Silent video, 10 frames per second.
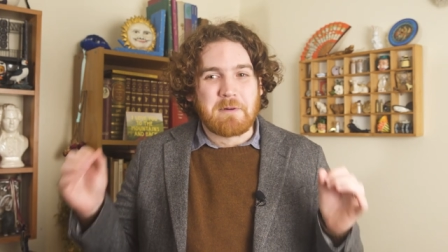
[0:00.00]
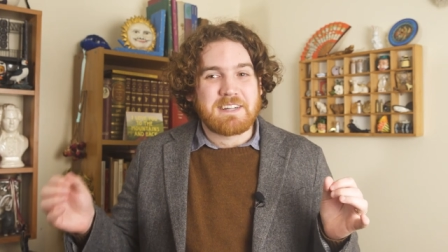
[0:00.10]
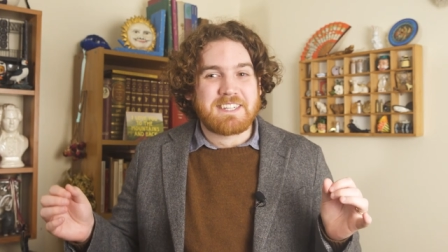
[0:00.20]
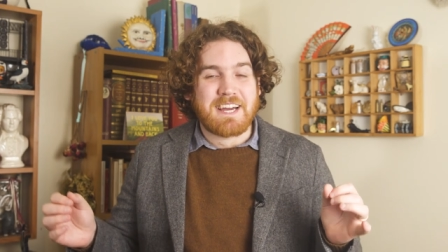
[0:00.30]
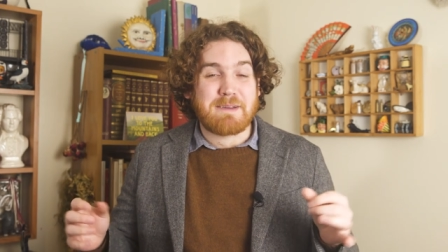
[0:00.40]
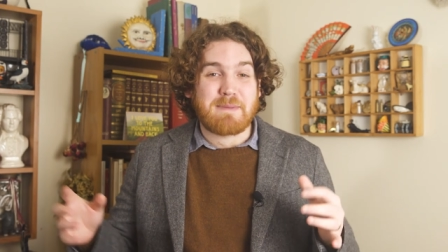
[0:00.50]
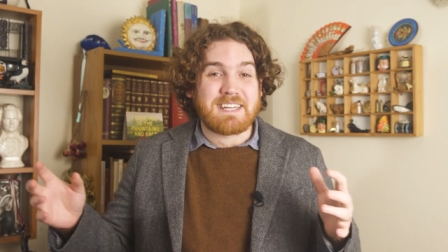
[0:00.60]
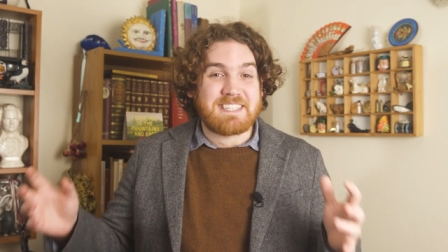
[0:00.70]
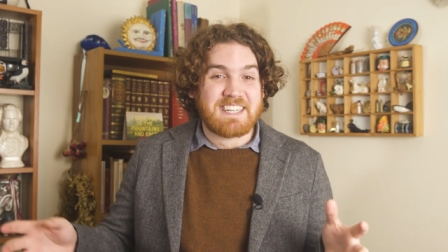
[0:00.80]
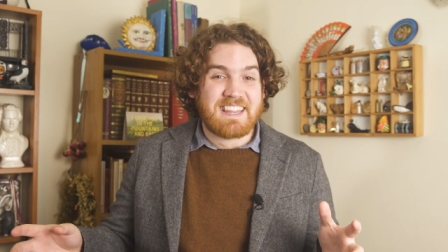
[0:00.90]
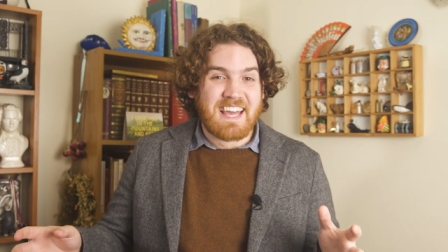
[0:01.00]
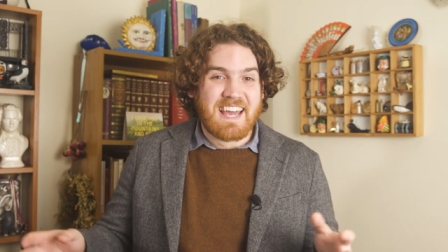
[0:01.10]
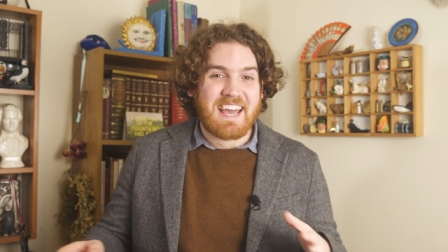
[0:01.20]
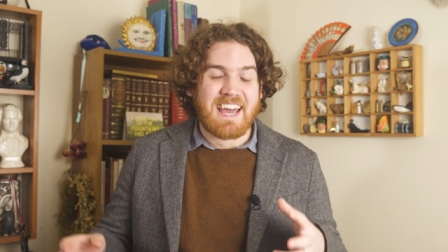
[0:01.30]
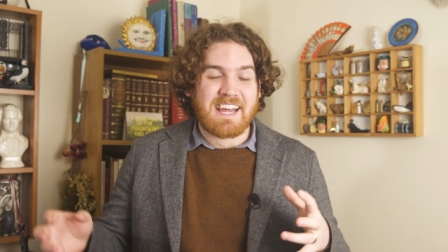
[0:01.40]
One time I did
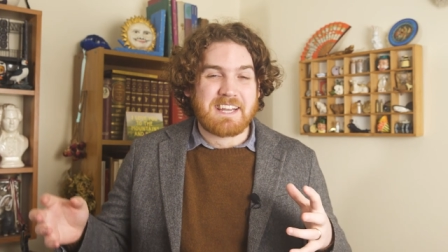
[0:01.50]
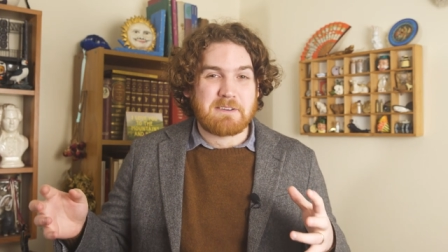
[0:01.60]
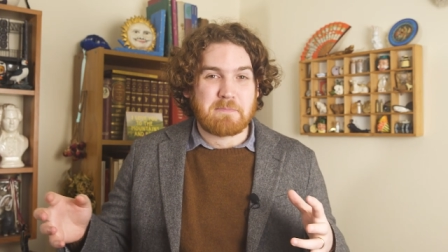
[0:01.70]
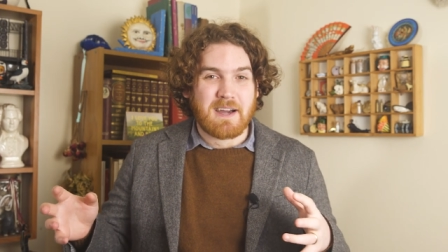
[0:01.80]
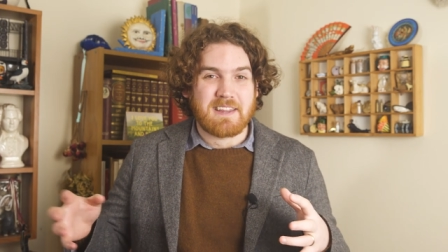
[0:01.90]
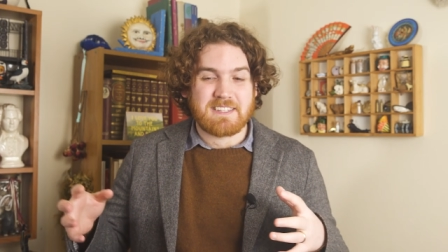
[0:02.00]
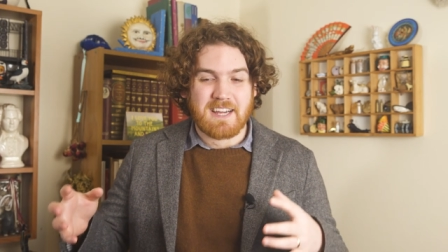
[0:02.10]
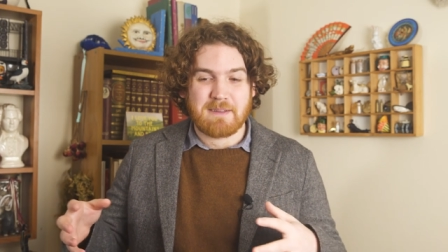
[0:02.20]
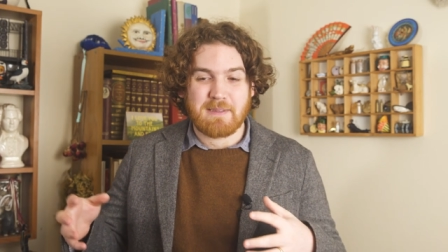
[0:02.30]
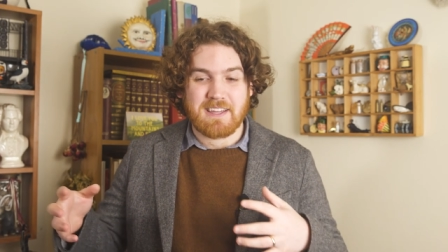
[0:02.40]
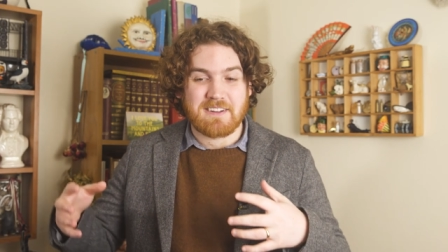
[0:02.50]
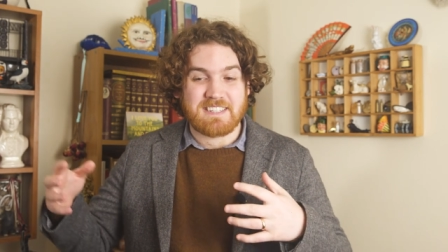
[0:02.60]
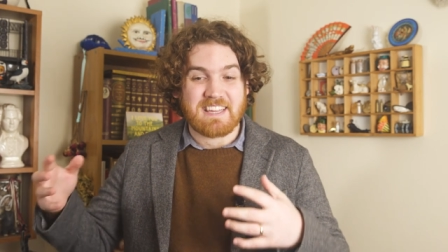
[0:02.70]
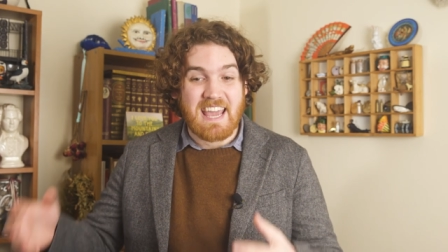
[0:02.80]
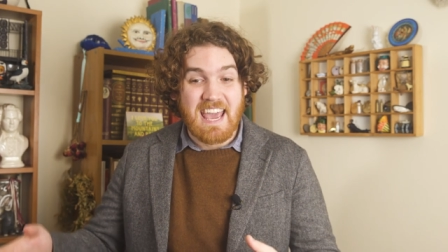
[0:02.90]
that and by the time that I got
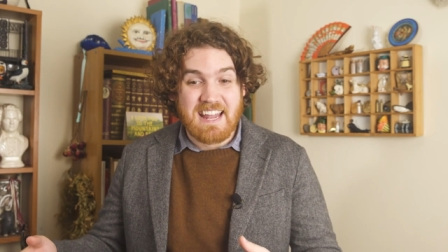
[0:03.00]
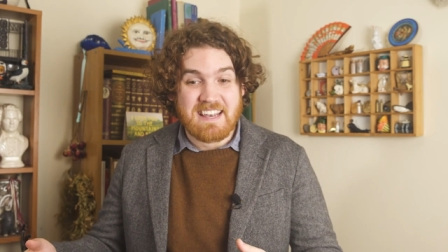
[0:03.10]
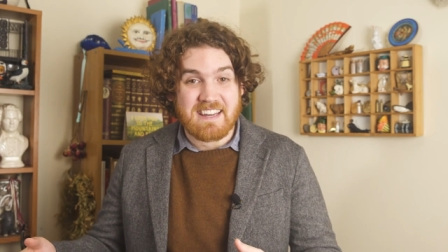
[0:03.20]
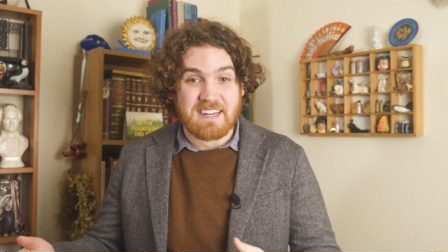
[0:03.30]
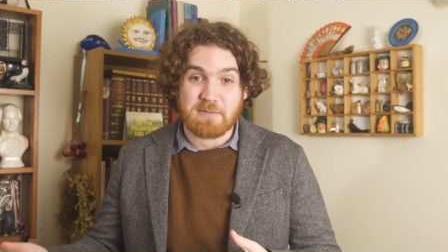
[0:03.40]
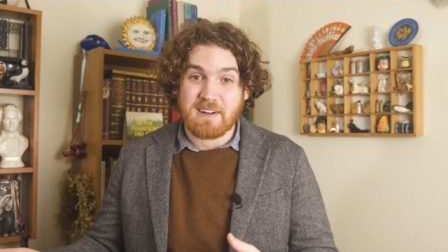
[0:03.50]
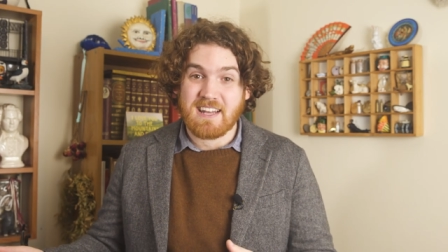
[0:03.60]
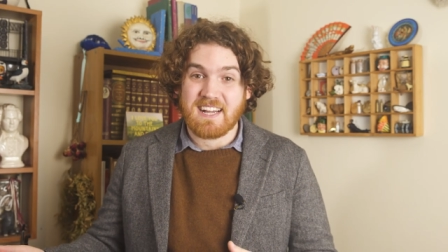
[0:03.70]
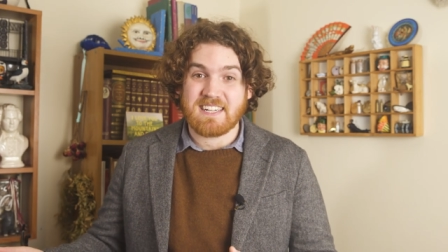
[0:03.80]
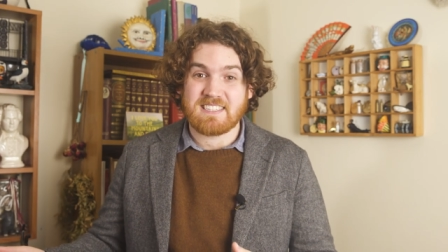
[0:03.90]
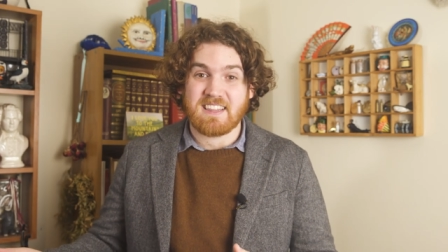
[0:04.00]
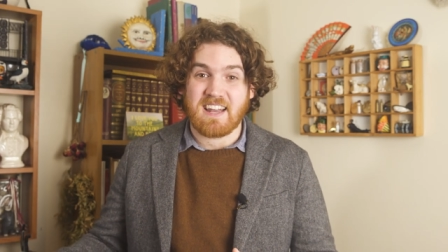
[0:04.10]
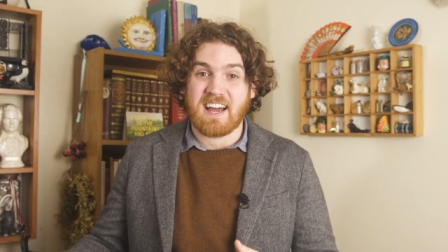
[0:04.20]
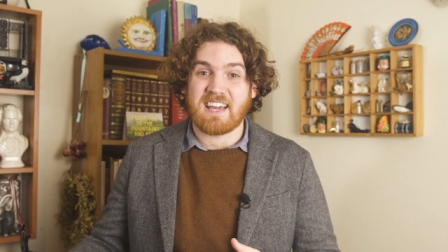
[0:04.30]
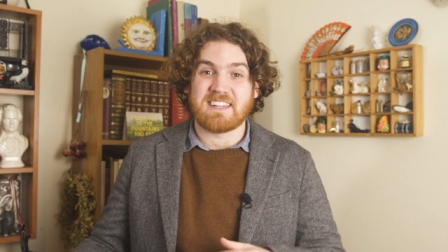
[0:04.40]
to the end I realized that
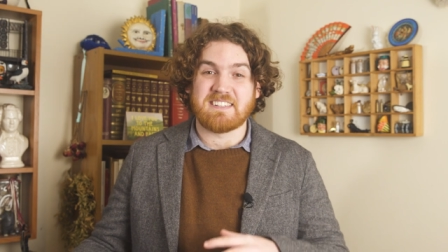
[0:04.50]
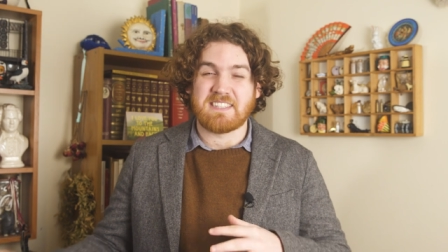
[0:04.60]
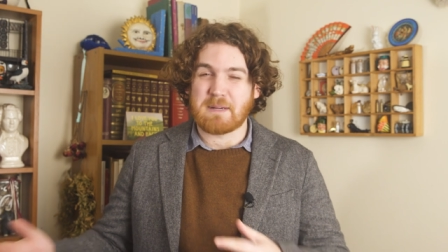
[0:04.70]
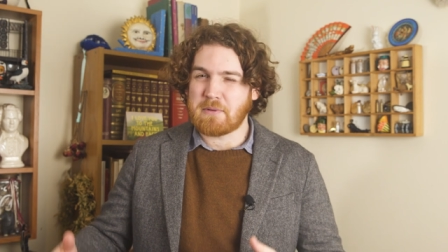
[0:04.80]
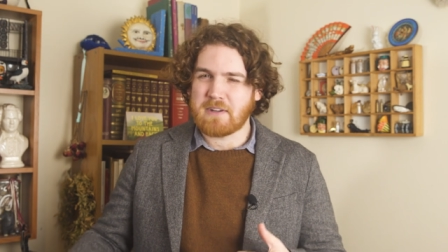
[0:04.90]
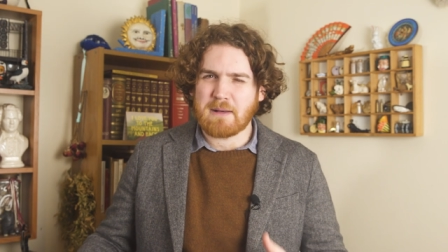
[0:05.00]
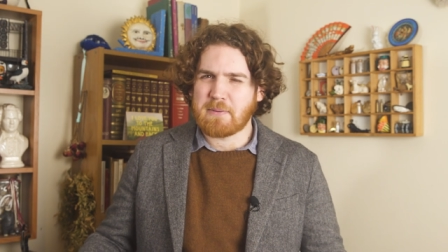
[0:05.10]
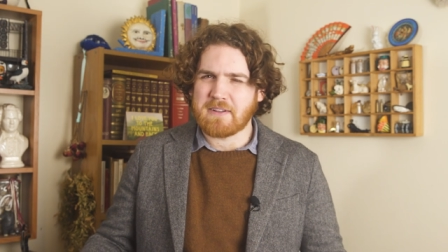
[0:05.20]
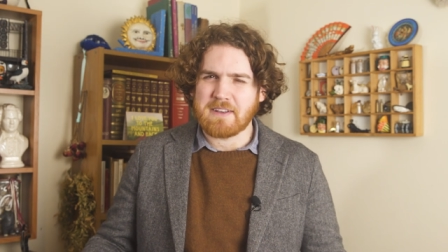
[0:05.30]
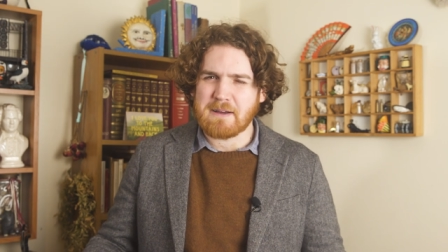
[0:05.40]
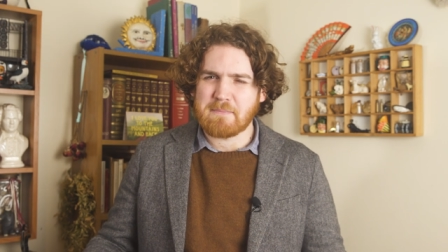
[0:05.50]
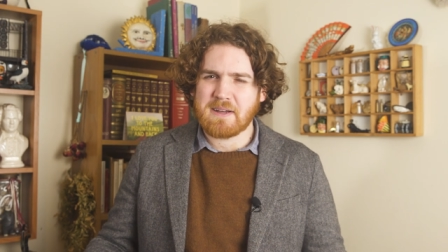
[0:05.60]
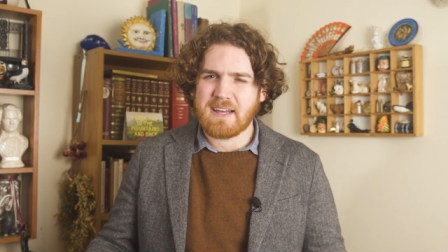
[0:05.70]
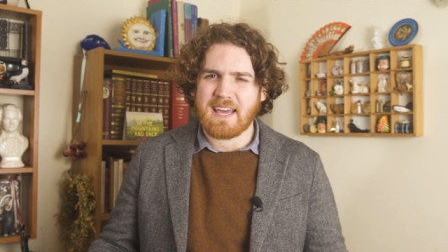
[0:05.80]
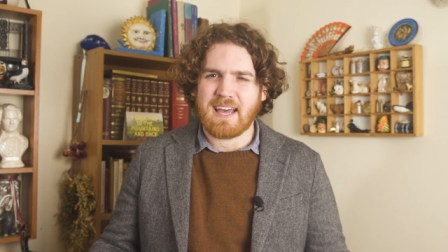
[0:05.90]
I had doubled up on a
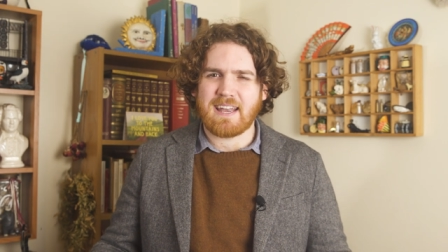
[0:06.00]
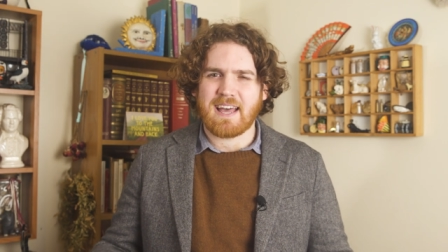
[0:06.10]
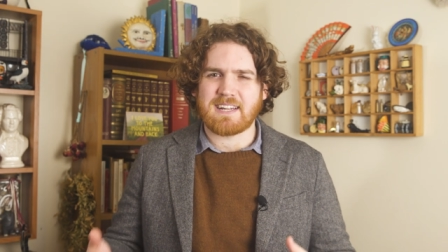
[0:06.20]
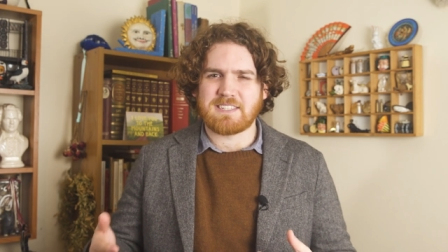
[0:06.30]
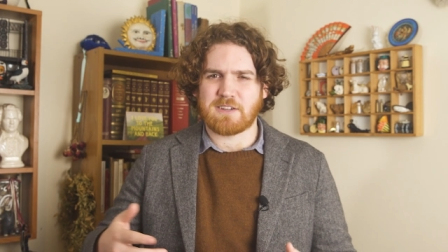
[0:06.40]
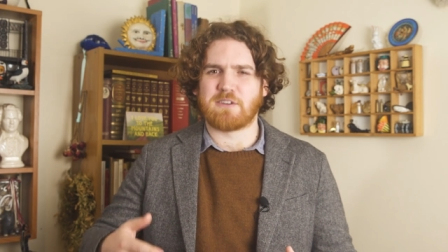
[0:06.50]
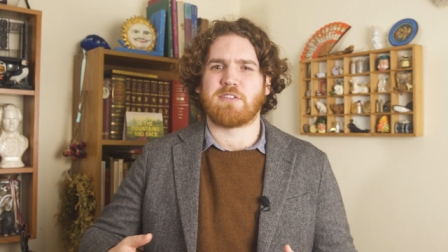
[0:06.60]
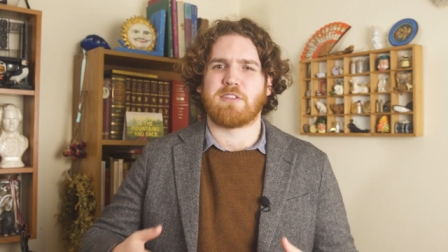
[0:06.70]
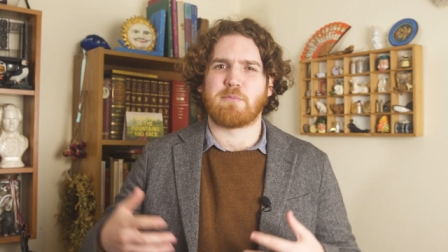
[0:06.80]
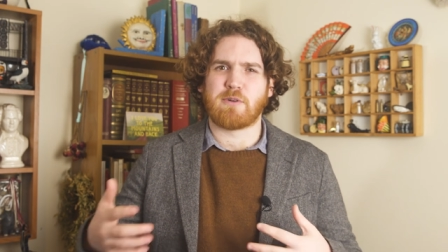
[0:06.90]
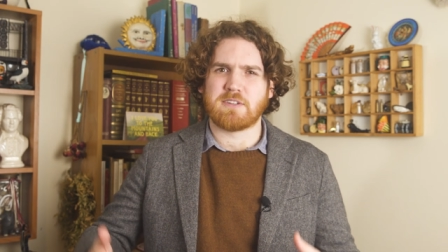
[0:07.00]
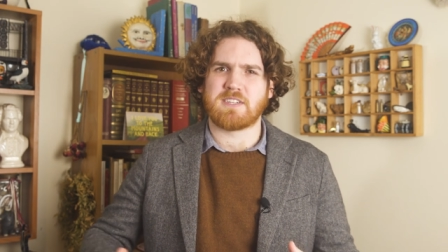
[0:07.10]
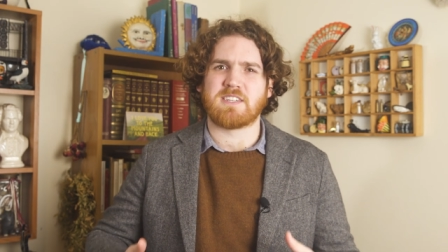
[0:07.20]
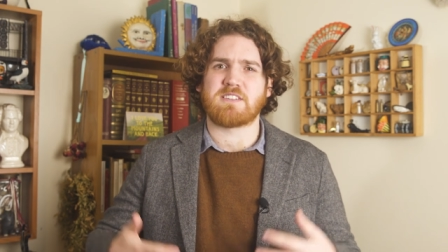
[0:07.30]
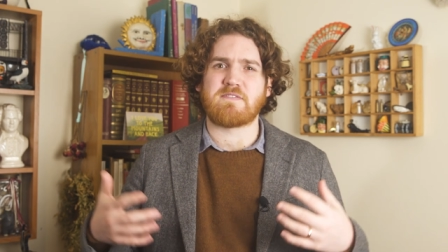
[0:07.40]
number and had to go through the
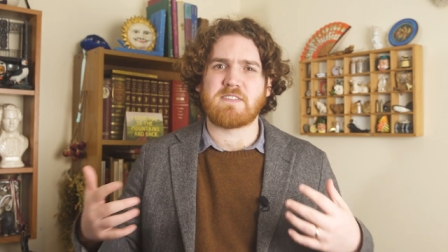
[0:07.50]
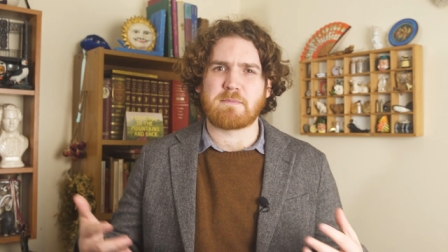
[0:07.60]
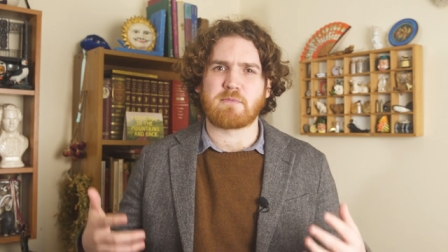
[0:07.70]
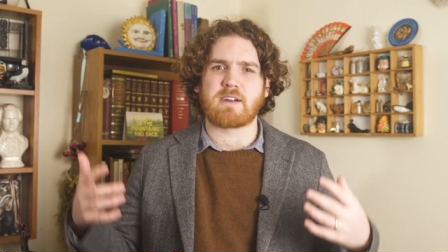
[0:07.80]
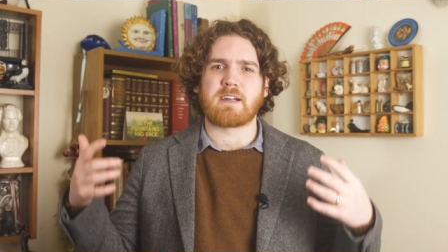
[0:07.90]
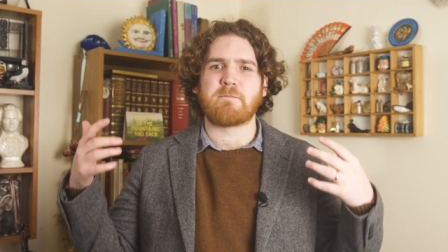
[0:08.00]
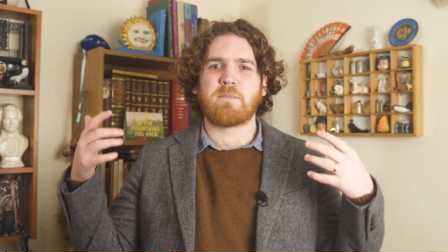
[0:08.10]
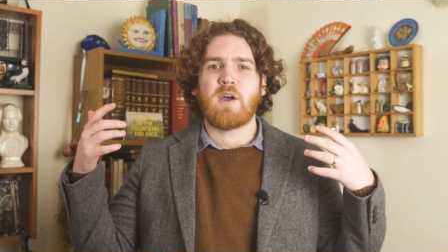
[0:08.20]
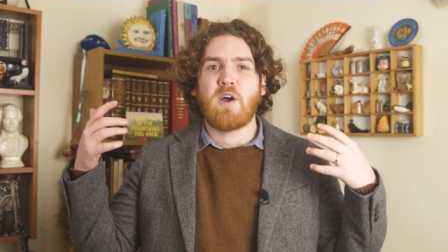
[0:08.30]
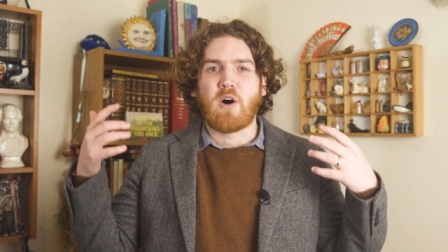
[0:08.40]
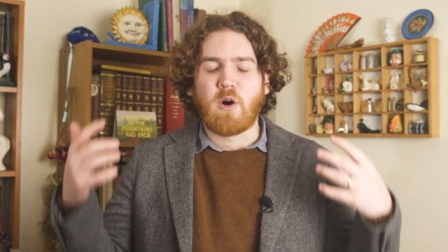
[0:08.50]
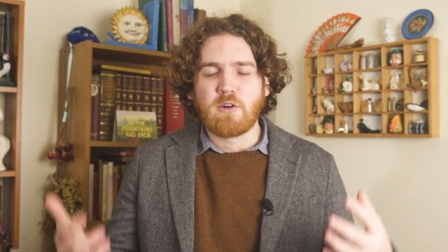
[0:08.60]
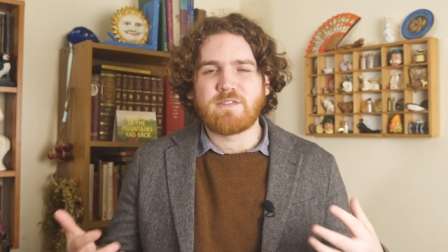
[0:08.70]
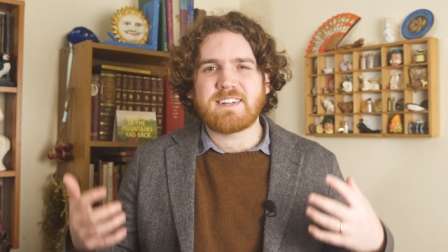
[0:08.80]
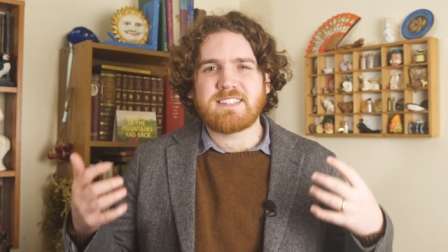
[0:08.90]
process of numbering
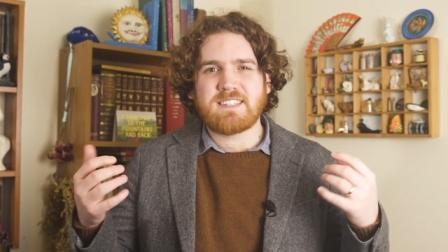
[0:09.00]
over